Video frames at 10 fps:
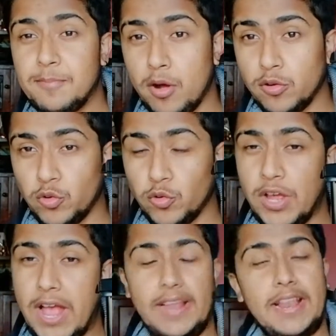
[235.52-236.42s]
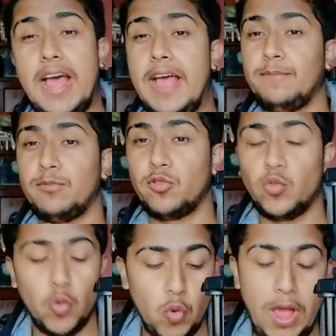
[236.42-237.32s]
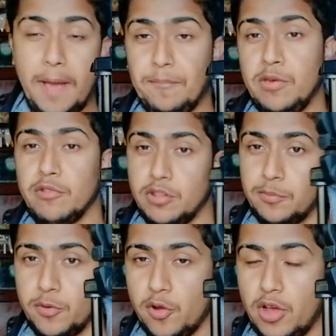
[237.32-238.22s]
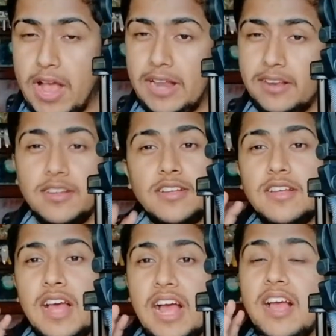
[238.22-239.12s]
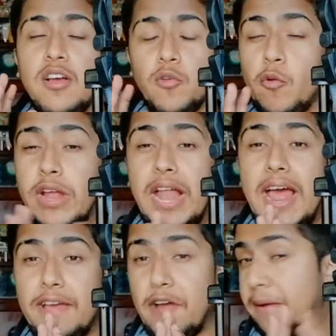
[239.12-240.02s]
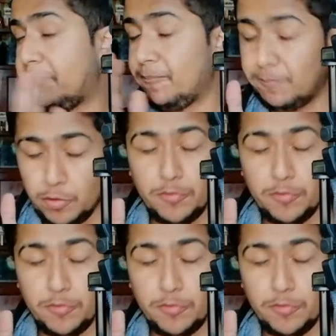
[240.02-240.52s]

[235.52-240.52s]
bought today, and I am so happy with the product, and well, I have to